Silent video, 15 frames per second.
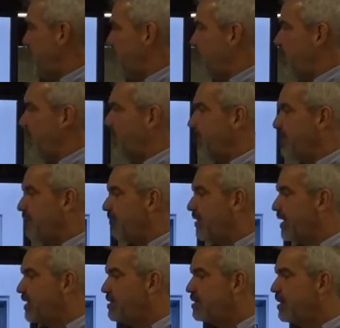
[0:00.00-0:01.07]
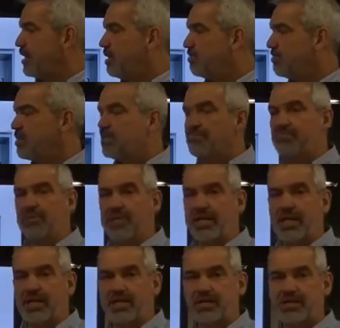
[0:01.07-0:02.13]
a lockout device to help
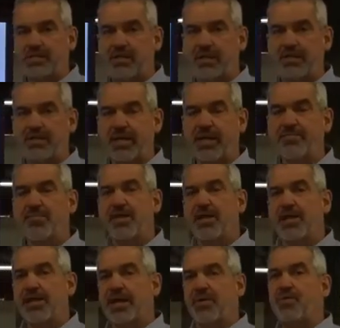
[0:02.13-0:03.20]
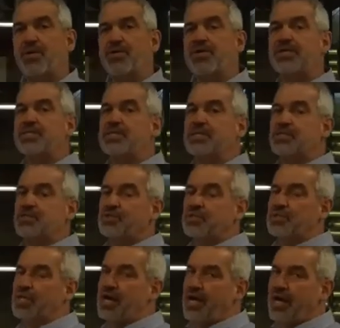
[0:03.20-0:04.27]
protect us, okay? Now, what this is
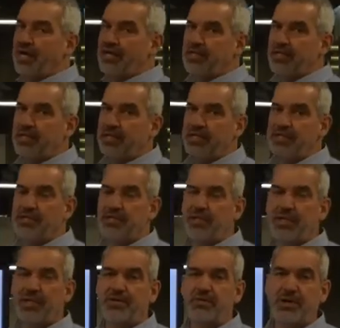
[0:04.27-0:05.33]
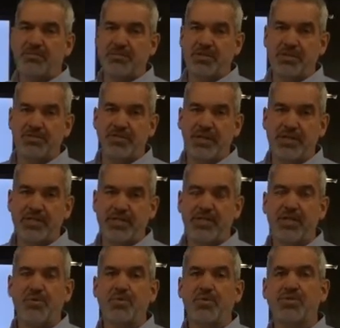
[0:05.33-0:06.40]
not is an interruption device. In
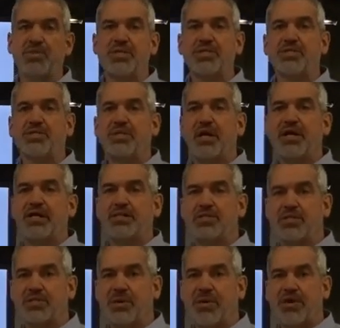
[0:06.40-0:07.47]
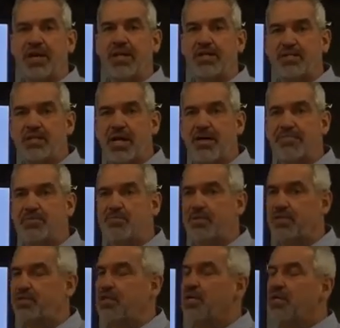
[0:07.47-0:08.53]
other words, this is not a start and stop switch.